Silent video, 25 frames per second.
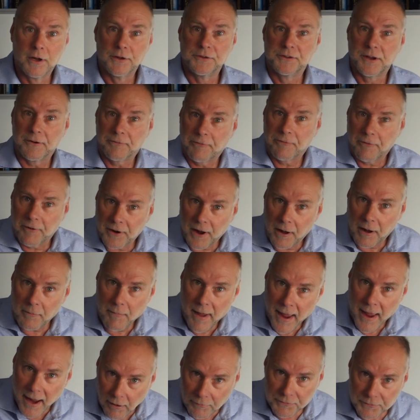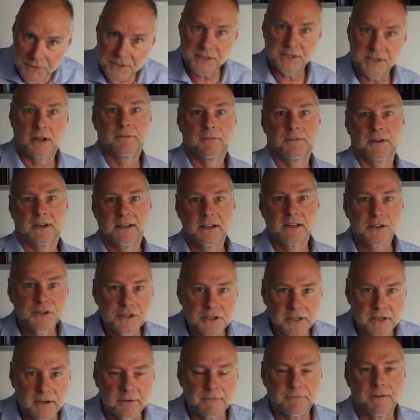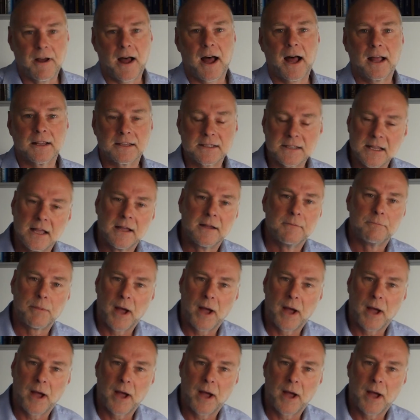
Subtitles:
different amounts of ignition advance